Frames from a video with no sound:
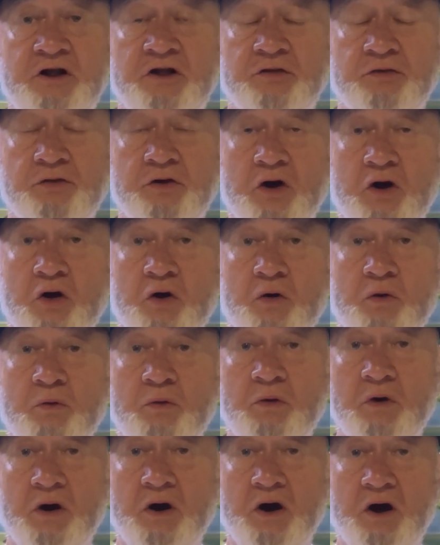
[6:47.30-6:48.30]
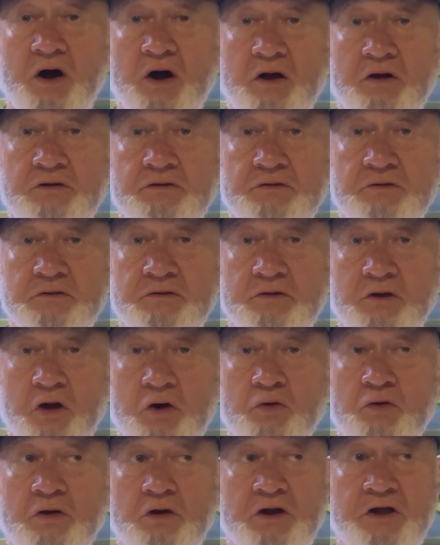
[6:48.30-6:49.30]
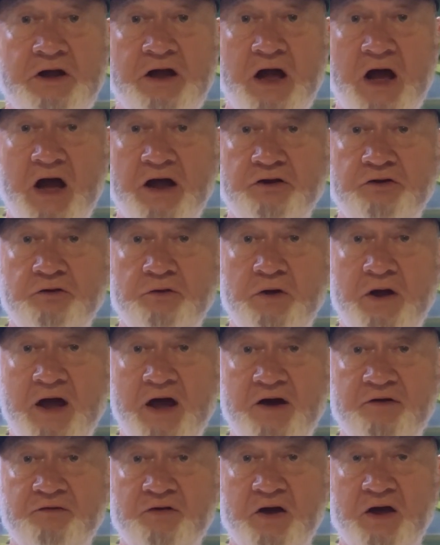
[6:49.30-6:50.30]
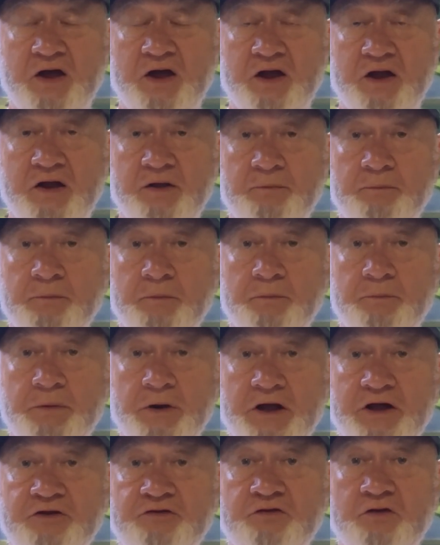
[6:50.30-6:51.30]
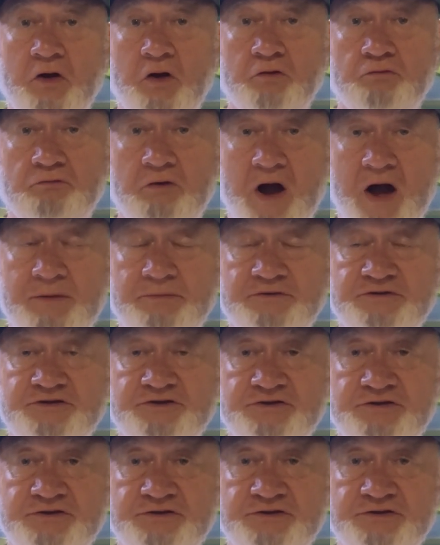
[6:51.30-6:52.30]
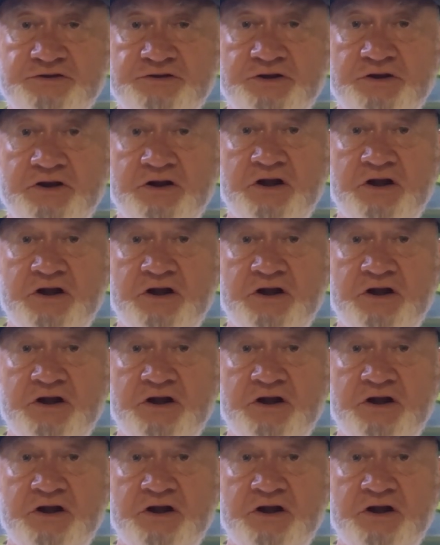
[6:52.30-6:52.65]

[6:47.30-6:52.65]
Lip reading: Though locally, I do have a place called Robinson's,